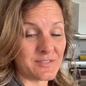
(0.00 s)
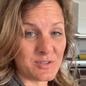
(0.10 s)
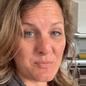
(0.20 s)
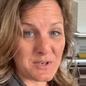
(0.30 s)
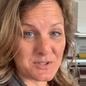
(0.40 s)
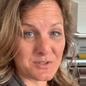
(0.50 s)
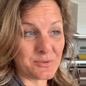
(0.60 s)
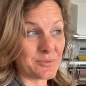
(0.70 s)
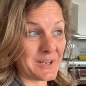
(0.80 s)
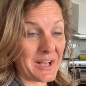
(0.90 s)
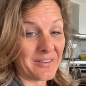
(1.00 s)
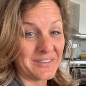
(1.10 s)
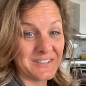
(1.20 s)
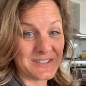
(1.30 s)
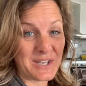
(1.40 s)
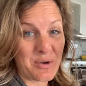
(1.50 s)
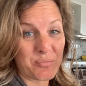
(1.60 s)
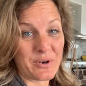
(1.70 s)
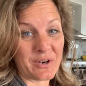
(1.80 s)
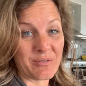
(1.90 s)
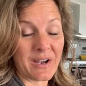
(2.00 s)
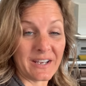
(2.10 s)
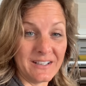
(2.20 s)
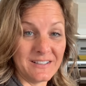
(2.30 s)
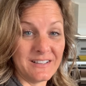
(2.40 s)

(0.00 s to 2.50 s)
dimensional realities in that prayer, right?